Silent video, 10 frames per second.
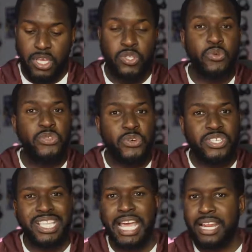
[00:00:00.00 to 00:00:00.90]
So
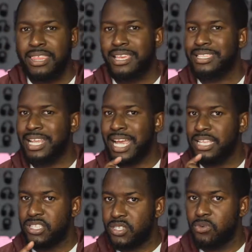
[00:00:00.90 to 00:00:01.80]
those are the kind of things that
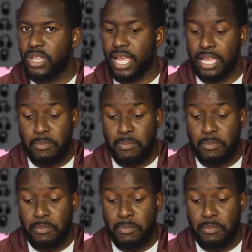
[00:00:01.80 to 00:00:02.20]
I do like.